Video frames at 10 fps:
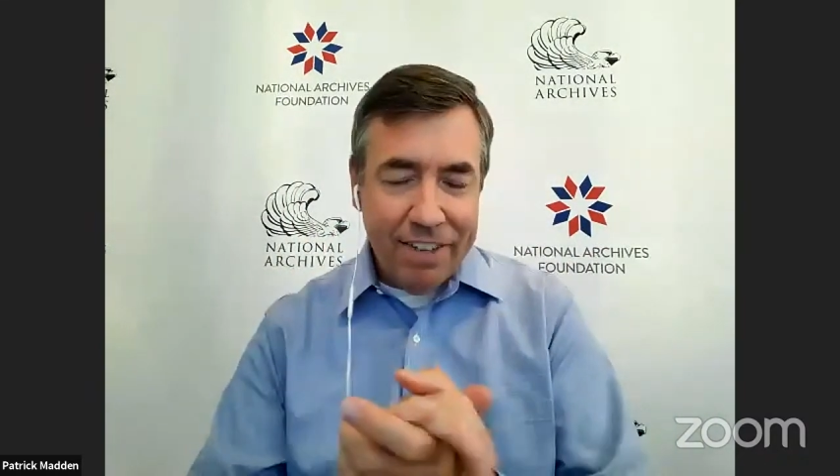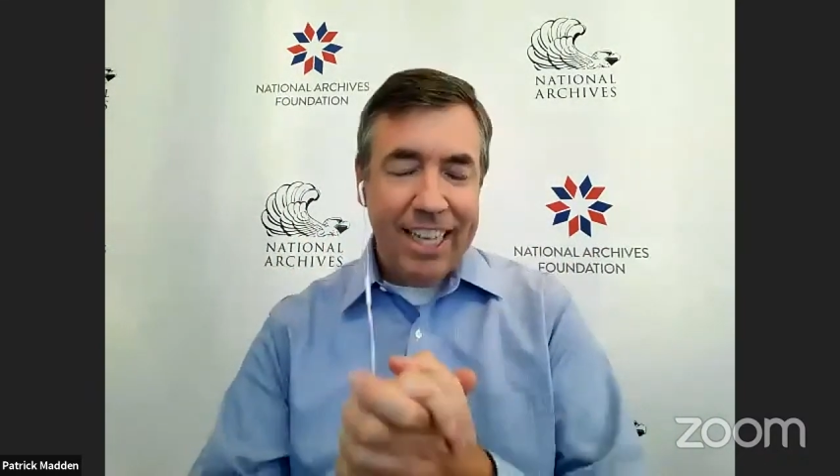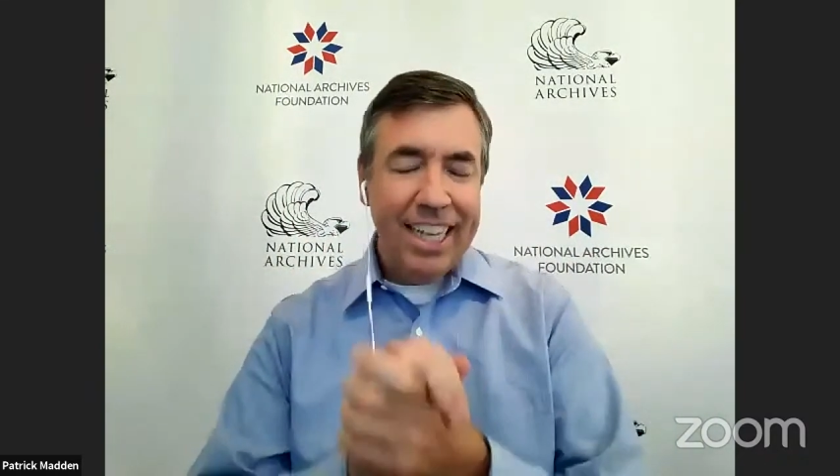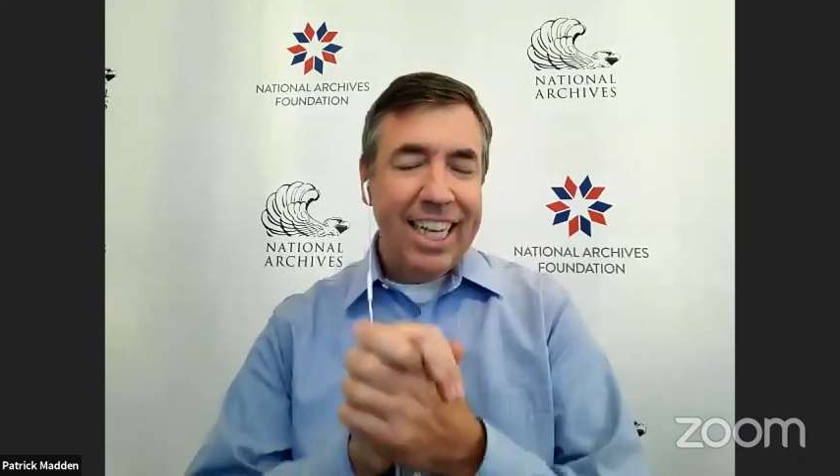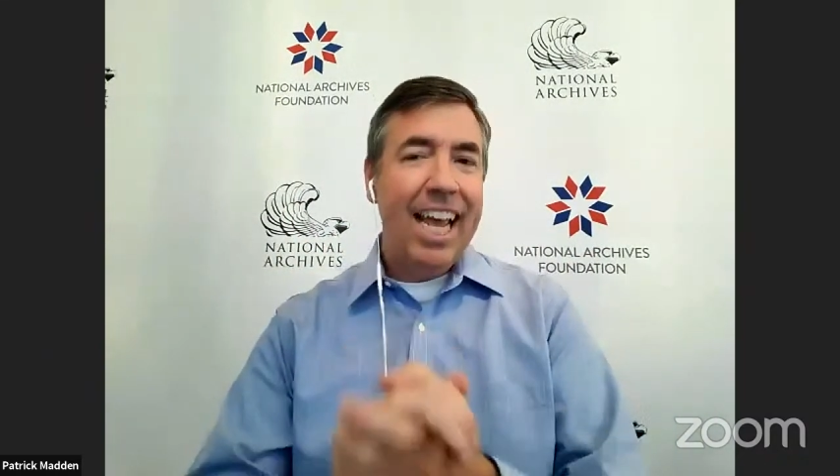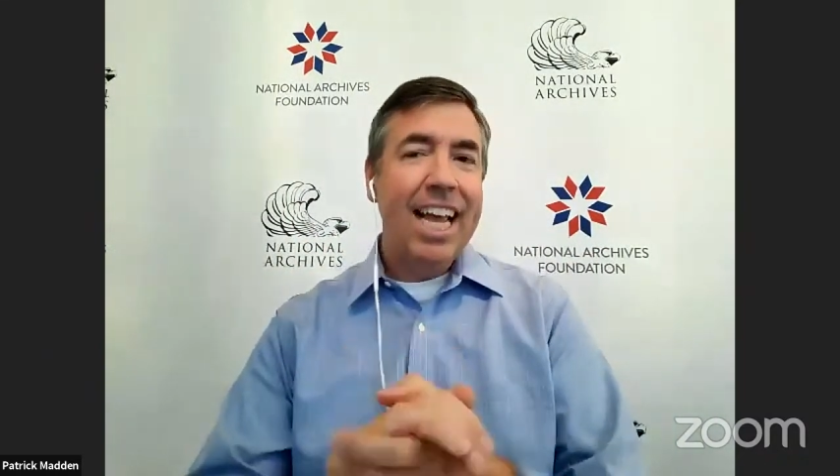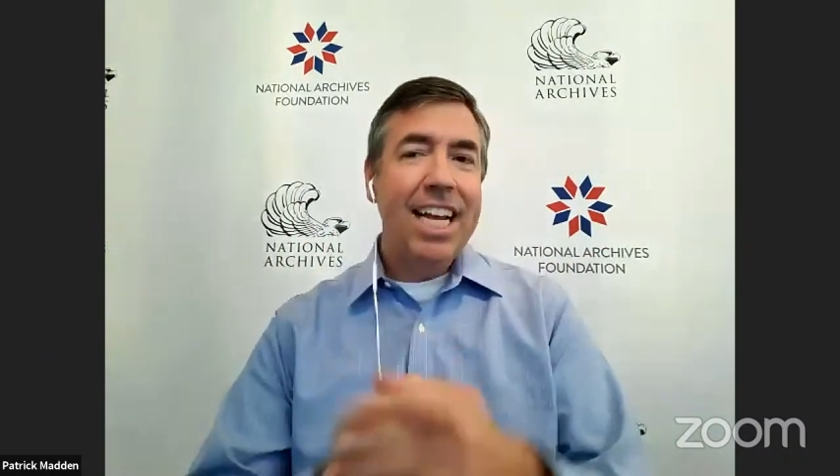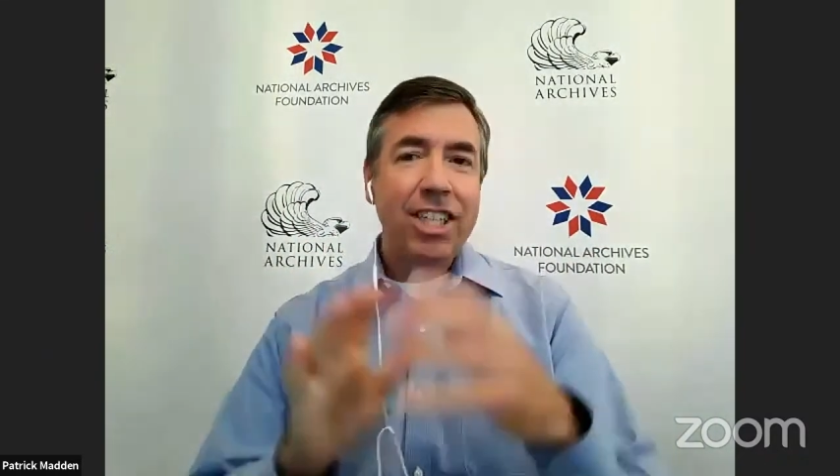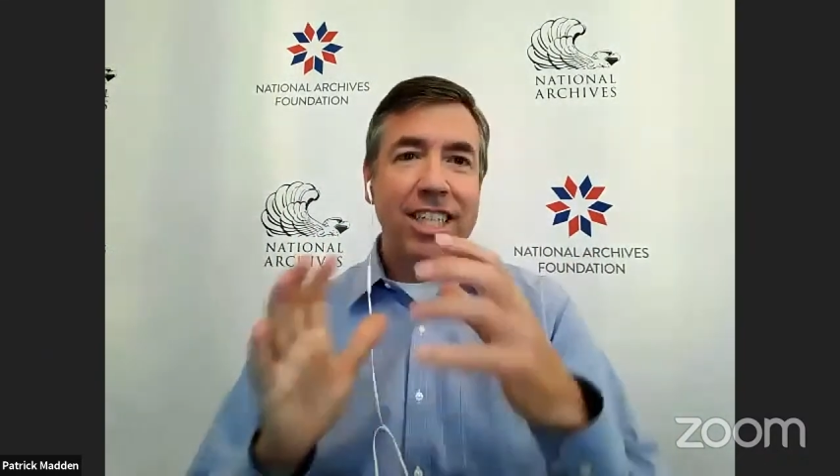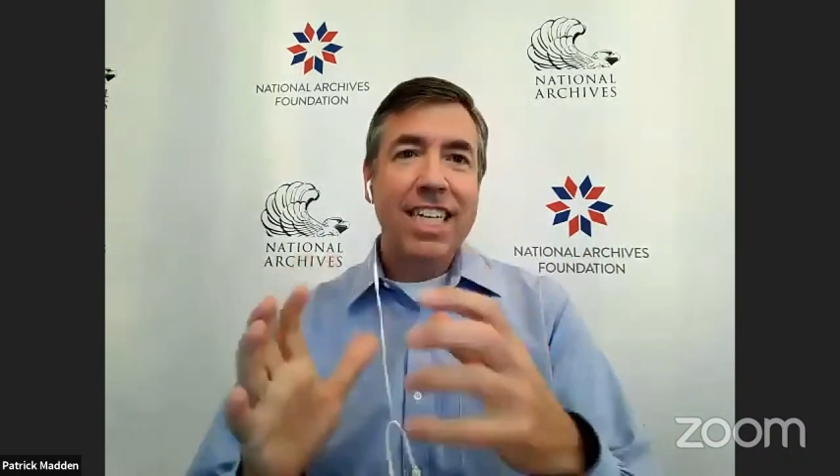
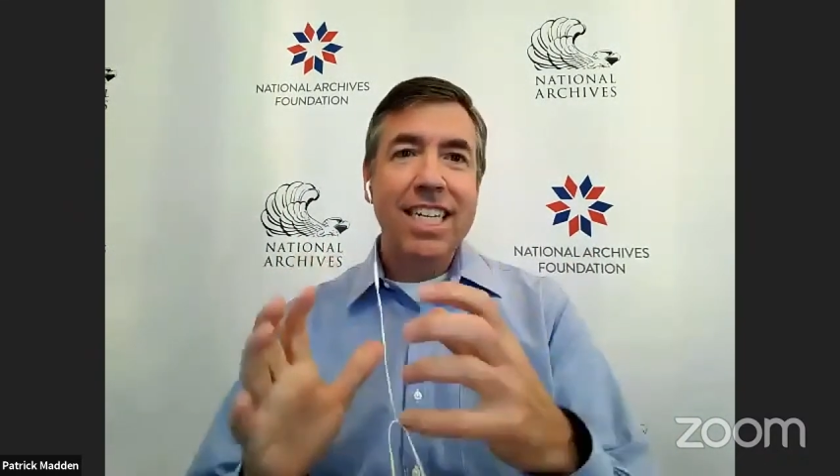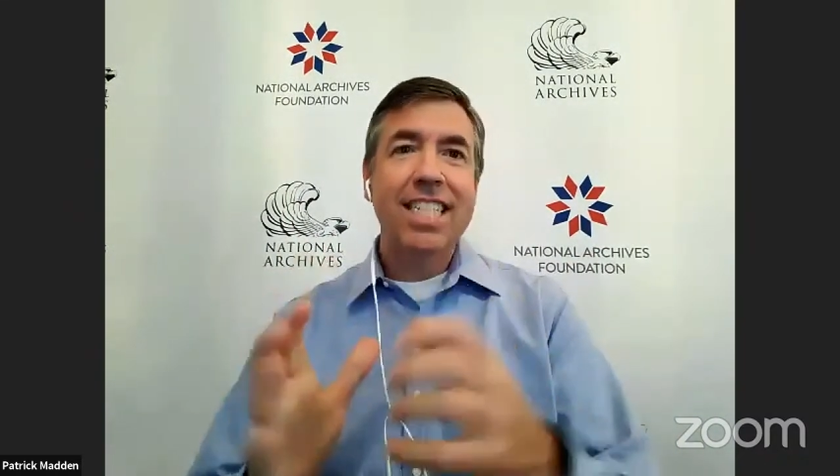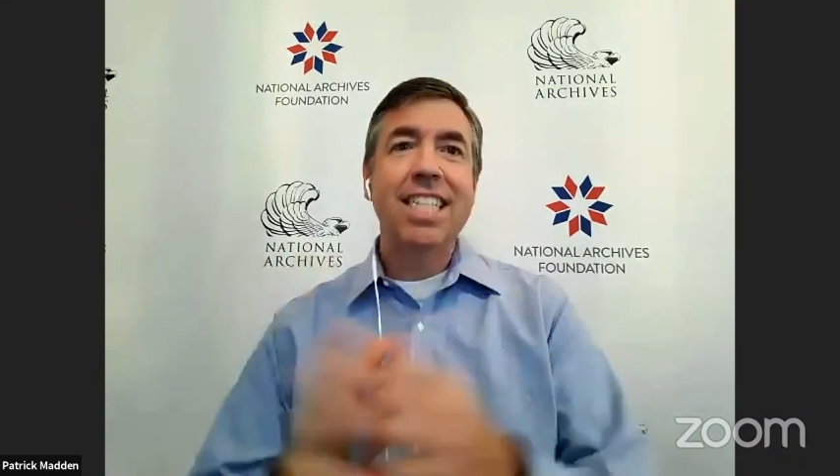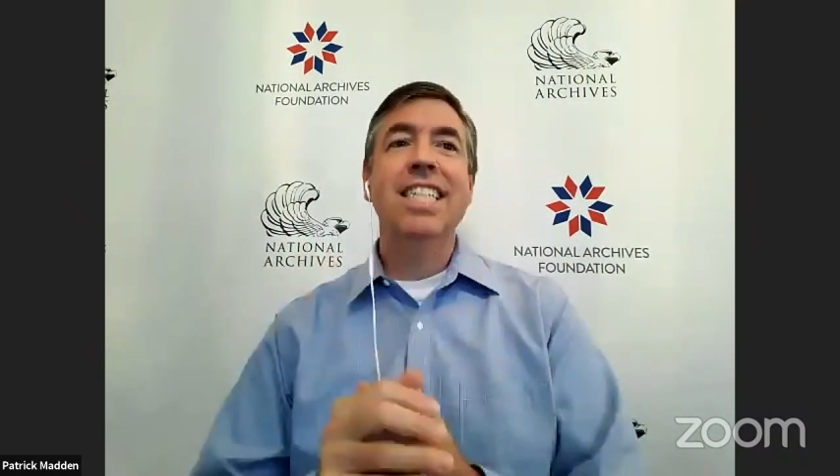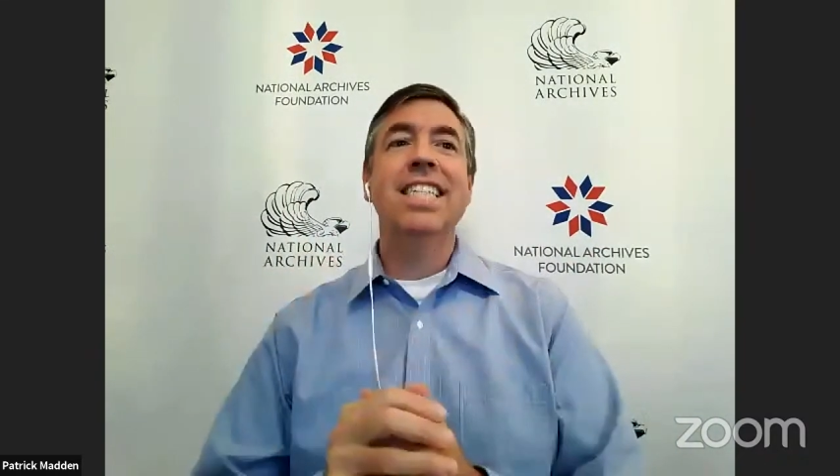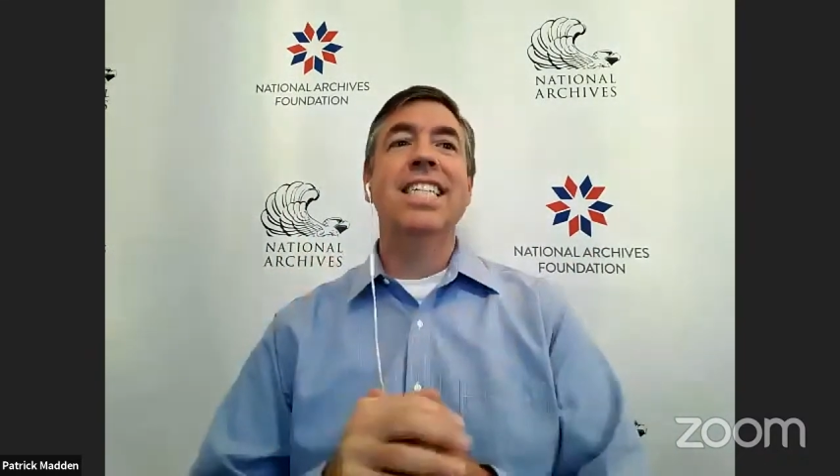engaged citizens,